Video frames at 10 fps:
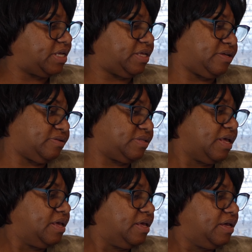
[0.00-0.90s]
hills
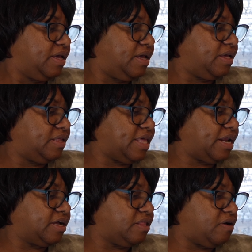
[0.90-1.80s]
that
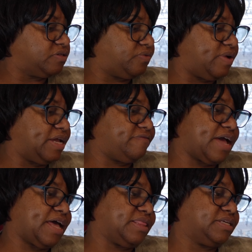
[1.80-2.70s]
enclose green
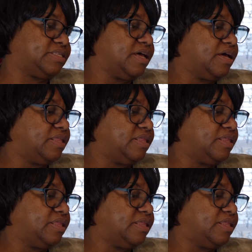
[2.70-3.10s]
valleys.